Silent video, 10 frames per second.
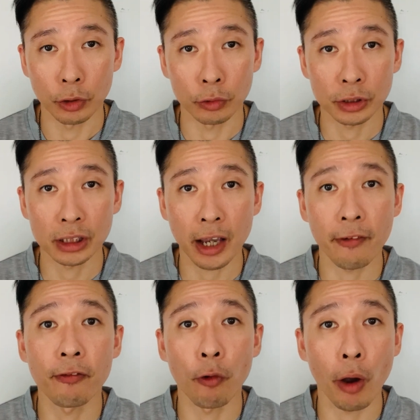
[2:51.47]
safe
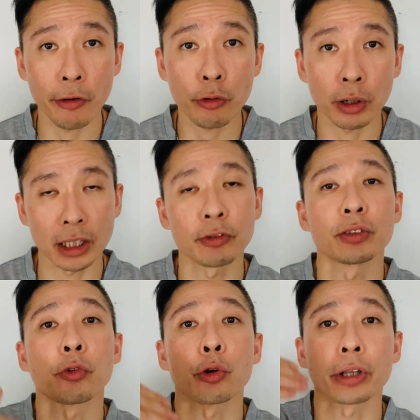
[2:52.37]
for everyone, even
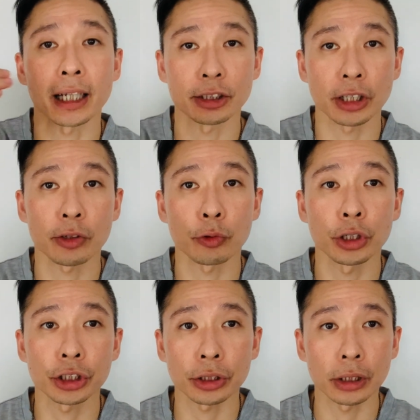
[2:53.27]
for your next
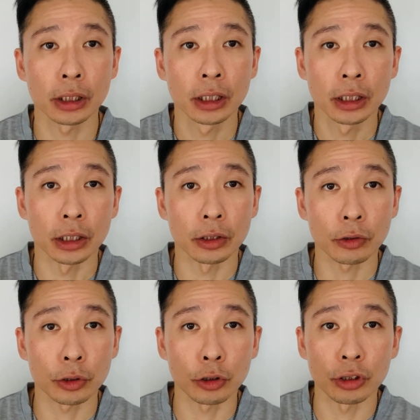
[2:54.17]
generation.
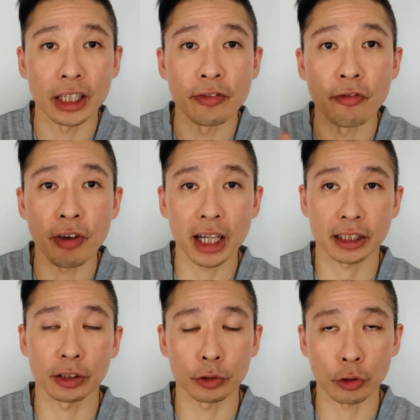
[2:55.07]
You got to invest
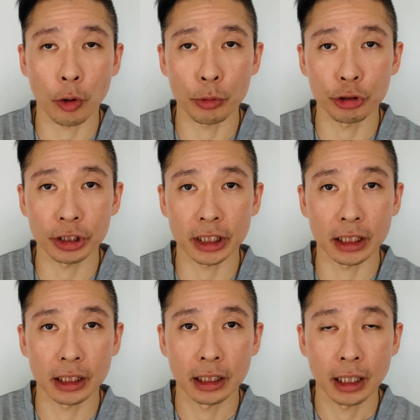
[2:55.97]
in the
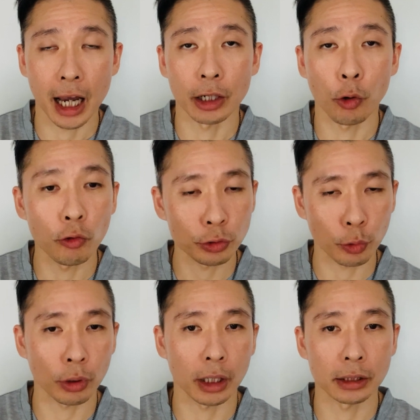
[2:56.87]
community, and also
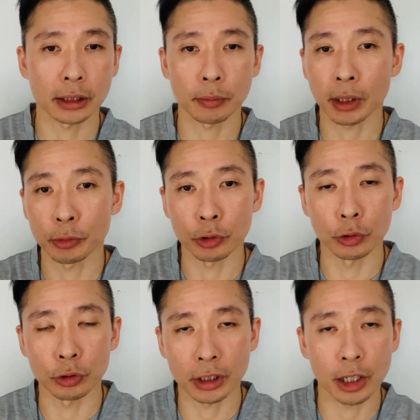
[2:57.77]
like sometimes you got
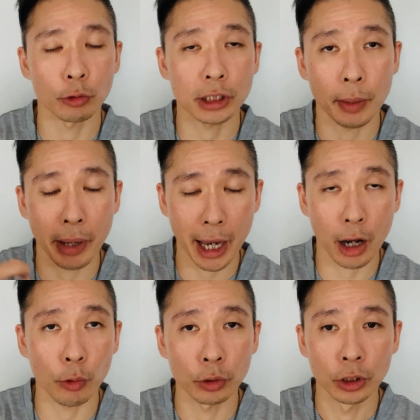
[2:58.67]
to take your time
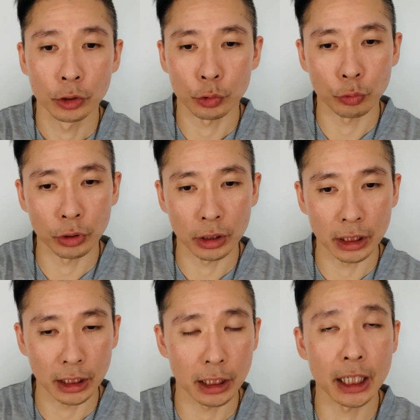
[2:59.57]
out to really
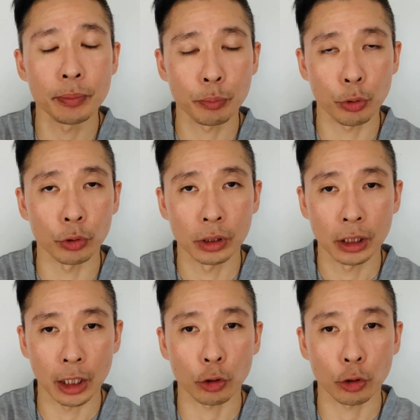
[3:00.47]
input and